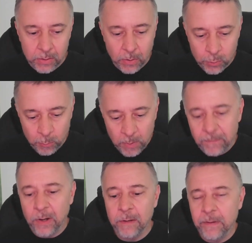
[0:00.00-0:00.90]
Those would be
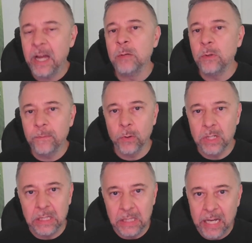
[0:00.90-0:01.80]
very valuable
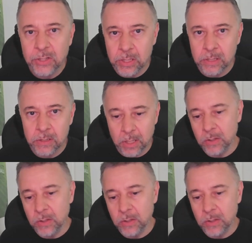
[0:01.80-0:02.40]
for collections